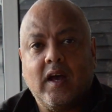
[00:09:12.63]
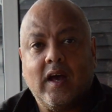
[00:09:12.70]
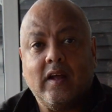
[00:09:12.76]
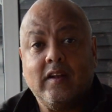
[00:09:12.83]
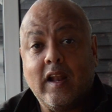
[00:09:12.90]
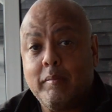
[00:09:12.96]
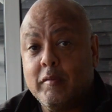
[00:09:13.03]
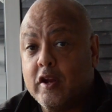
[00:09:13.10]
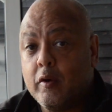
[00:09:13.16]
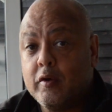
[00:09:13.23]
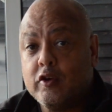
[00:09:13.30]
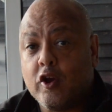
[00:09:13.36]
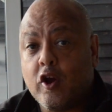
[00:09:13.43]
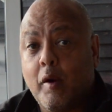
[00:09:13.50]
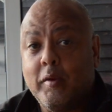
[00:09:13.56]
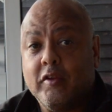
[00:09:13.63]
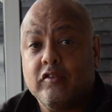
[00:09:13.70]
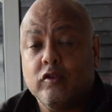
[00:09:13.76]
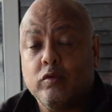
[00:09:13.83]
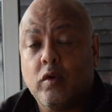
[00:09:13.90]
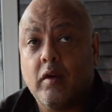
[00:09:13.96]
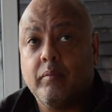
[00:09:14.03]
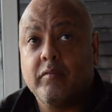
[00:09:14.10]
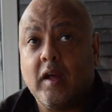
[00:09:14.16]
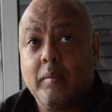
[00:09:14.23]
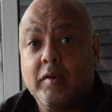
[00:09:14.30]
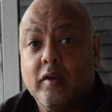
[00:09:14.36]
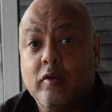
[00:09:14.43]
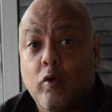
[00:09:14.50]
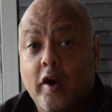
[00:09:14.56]
And let me know in the comments as well. That'd
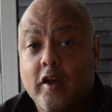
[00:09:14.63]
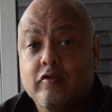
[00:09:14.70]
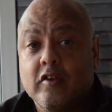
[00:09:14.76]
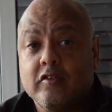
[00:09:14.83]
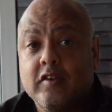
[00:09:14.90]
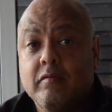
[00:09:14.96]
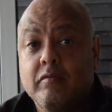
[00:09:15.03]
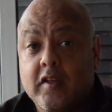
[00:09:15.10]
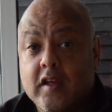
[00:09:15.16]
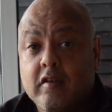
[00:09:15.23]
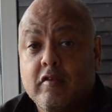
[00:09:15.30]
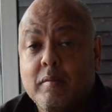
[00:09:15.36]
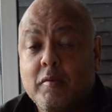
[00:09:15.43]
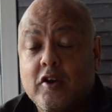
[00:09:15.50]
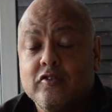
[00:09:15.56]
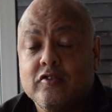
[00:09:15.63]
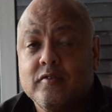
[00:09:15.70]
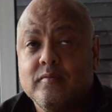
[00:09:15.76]
be quite interesting. Thank you very much.